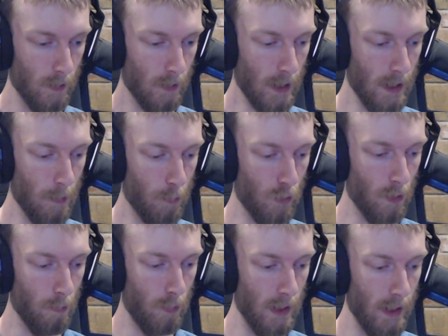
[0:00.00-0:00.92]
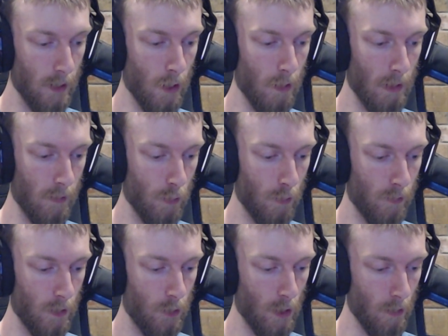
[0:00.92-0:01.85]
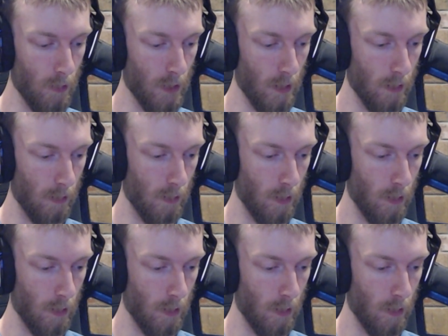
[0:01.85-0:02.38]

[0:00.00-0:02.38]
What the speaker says: Like, they're probably... No, they've gone for the Charizard.